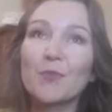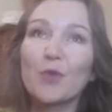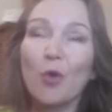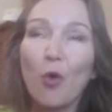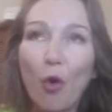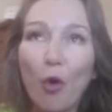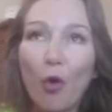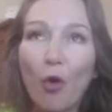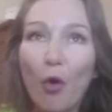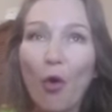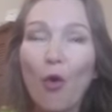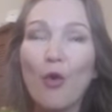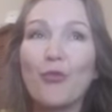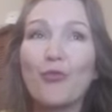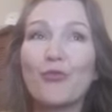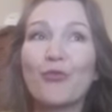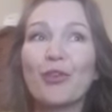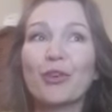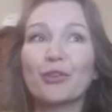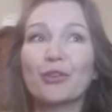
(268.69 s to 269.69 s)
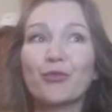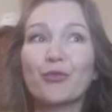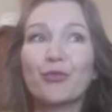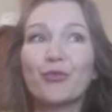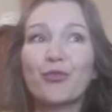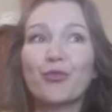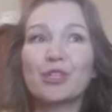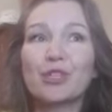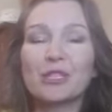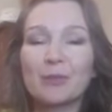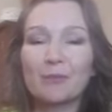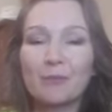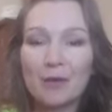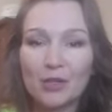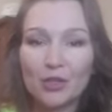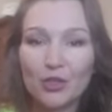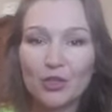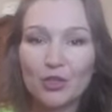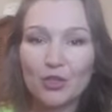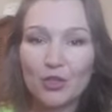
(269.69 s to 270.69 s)
or often for, some
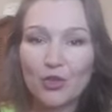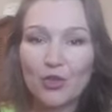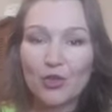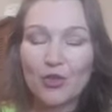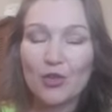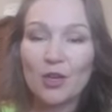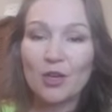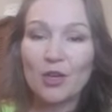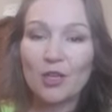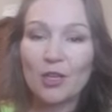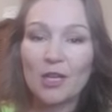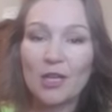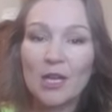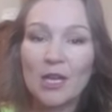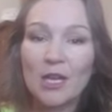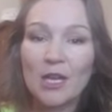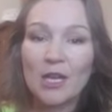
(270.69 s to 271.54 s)
external